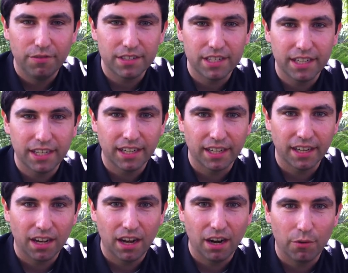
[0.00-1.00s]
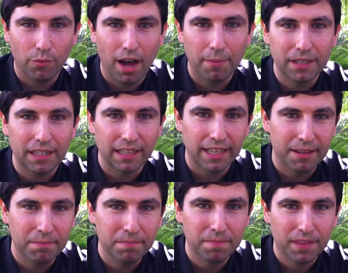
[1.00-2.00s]
visiting uh, Robin
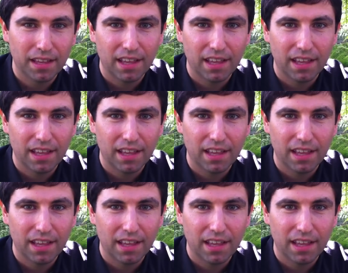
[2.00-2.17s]
Lim,